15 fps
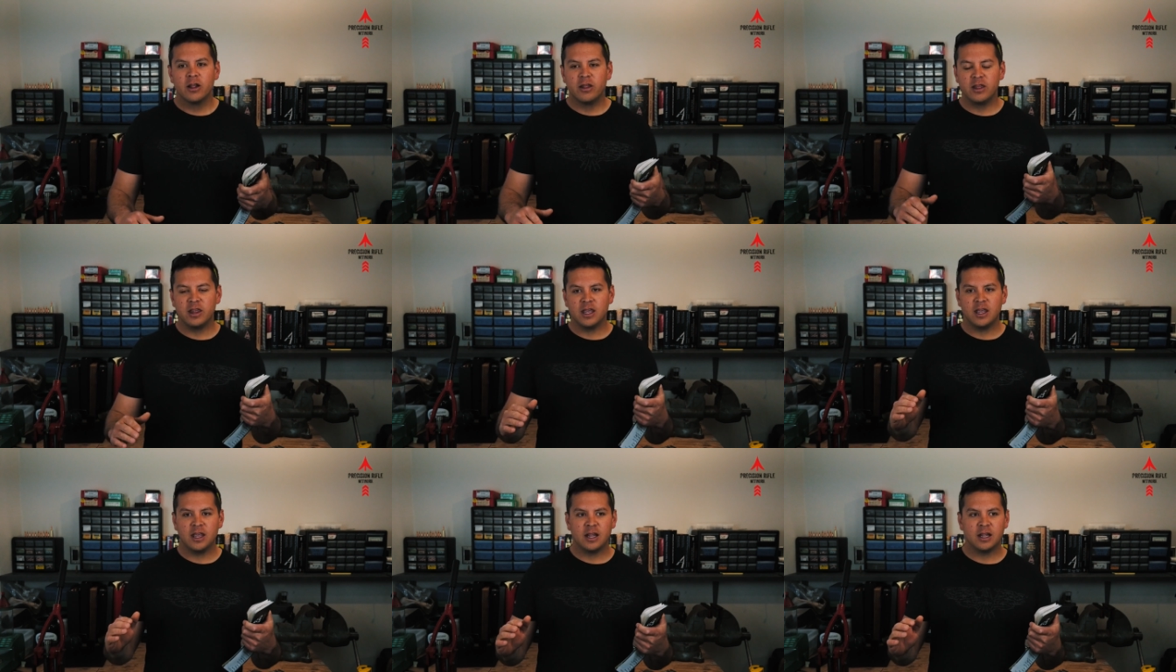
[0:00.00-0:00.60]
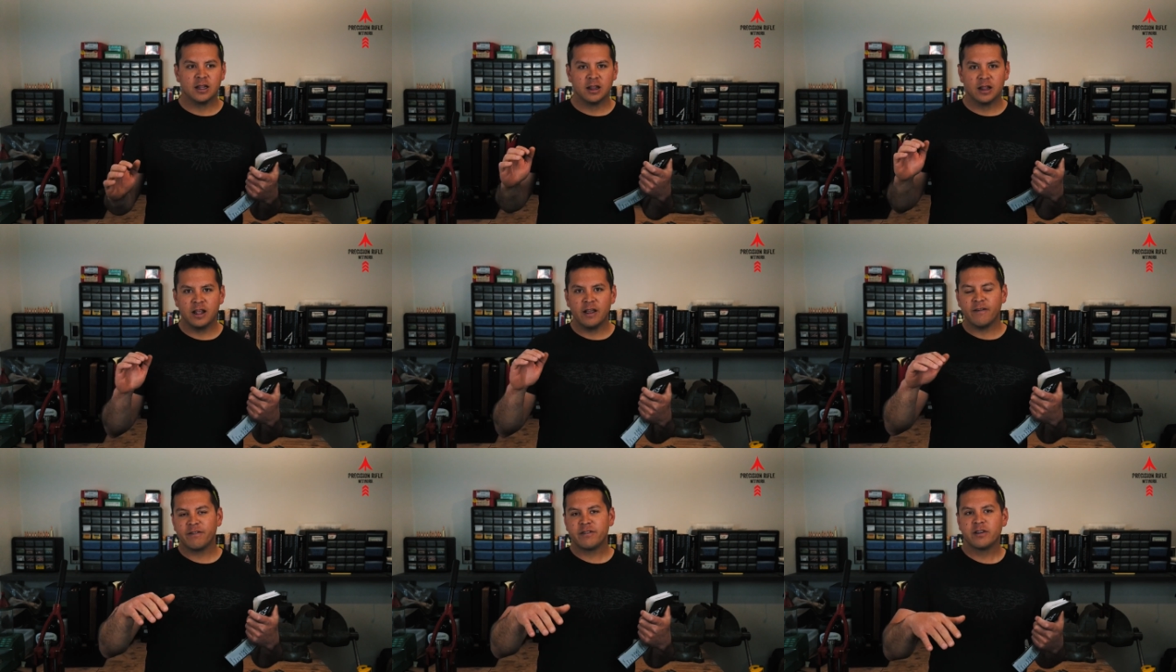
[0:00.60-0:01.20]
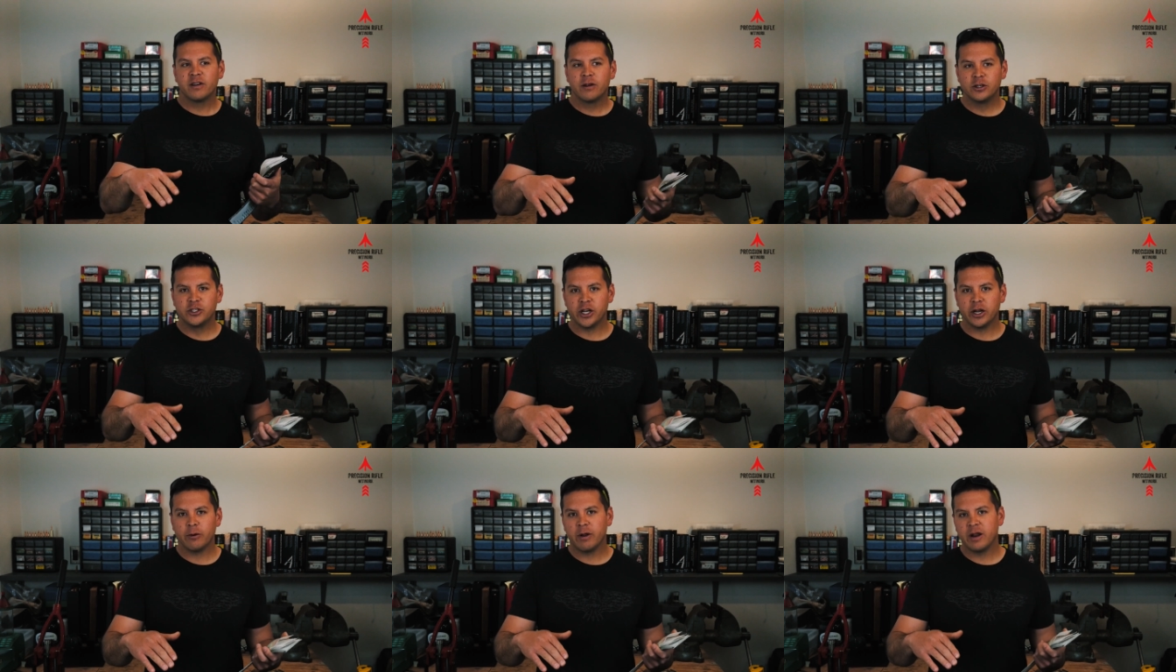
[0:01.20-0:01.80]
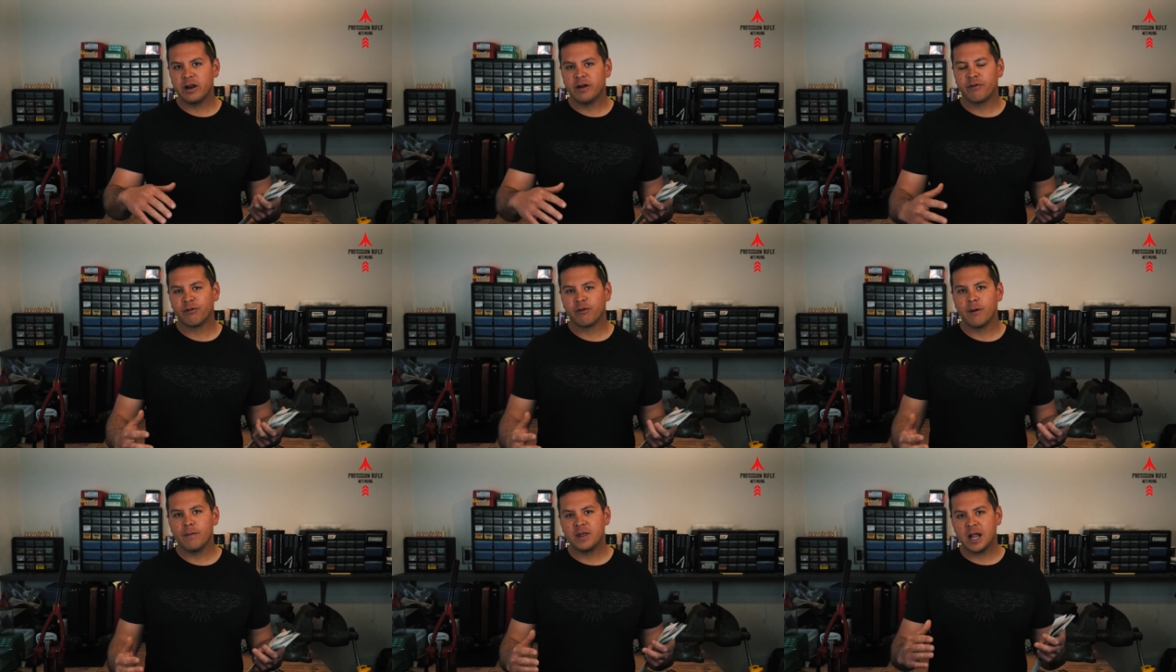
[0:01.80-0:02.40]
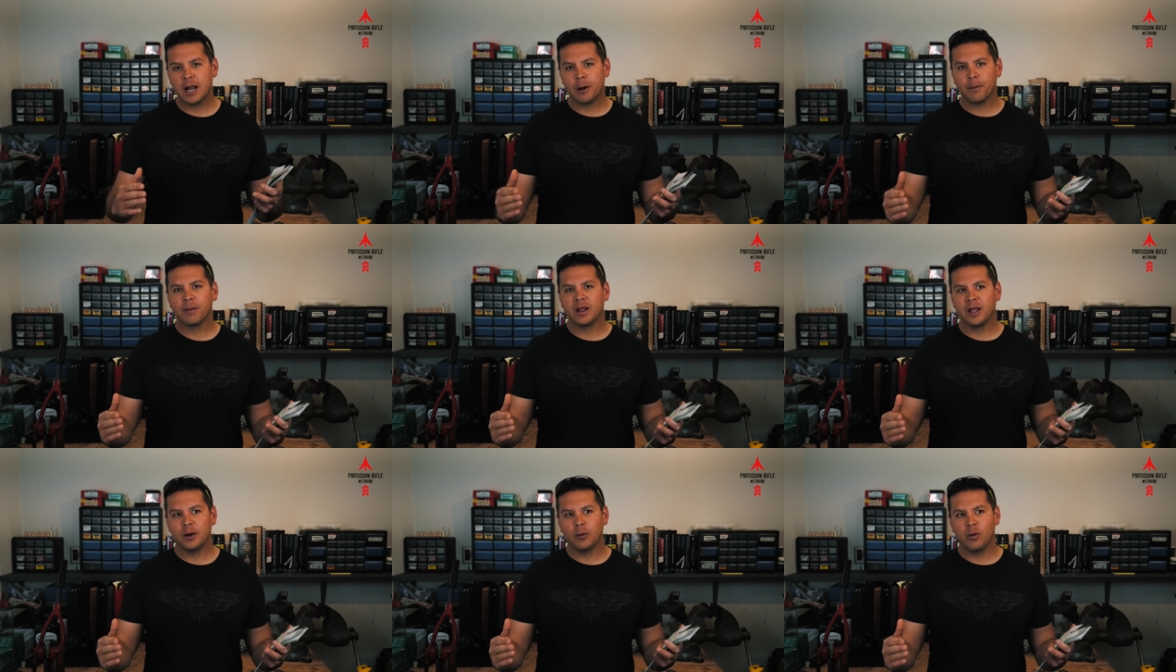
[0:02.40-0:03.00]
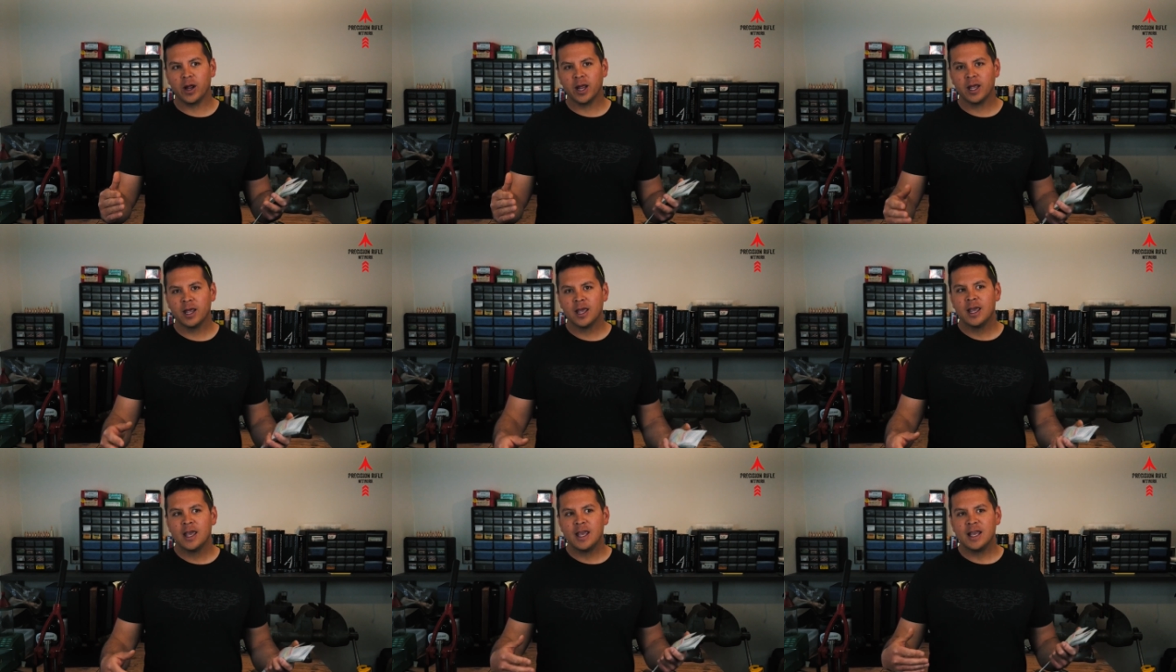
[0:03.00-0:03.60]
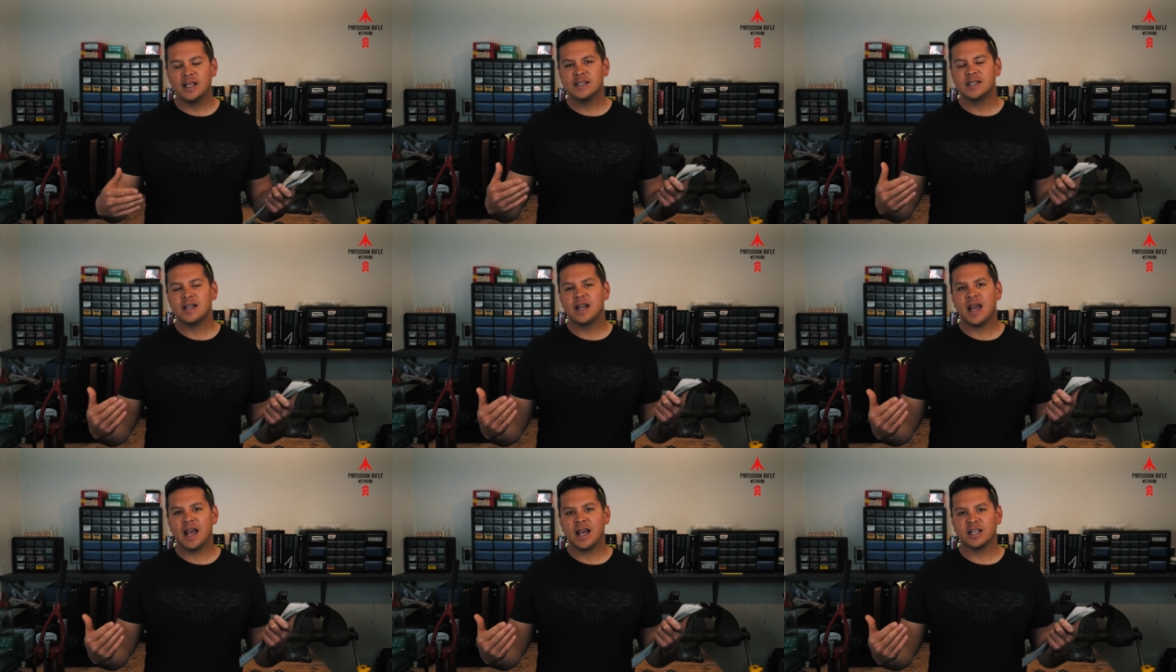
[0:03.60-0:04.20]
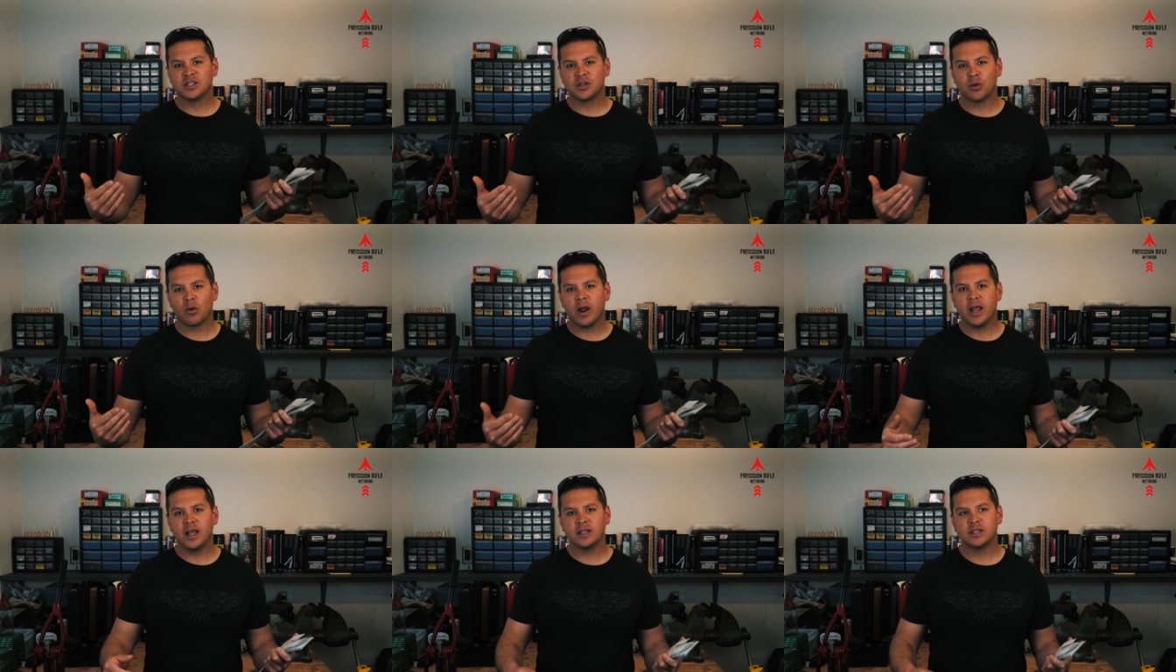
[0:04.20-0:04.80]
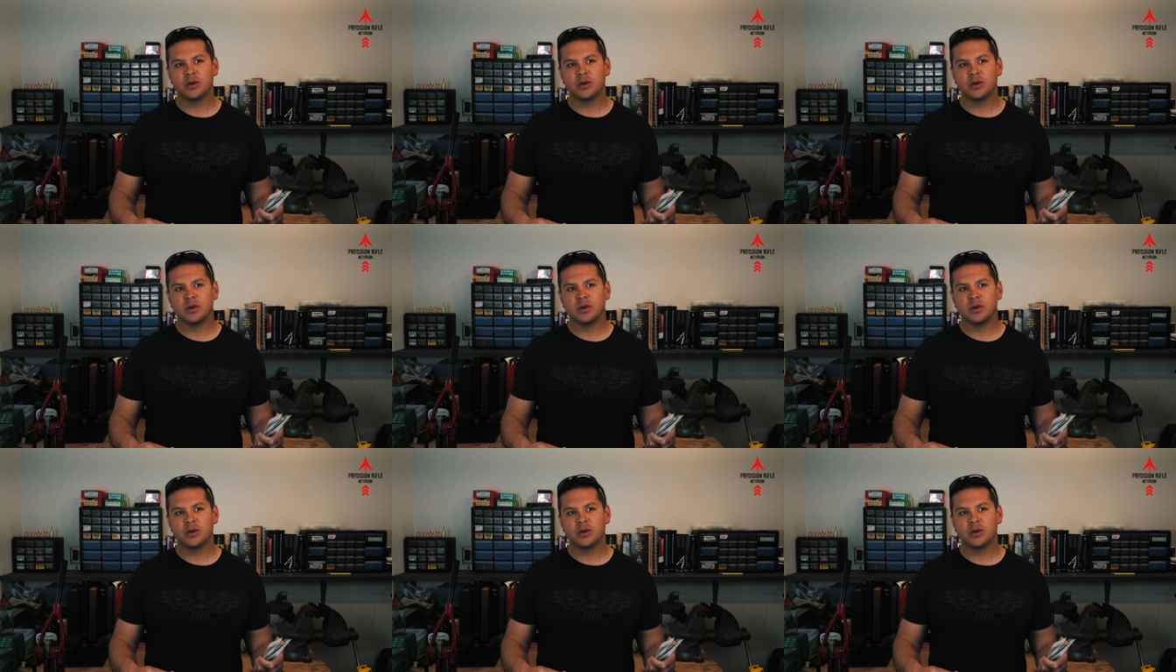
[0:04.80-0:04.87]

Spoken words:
the lift generated from the airplane wing isn't as great,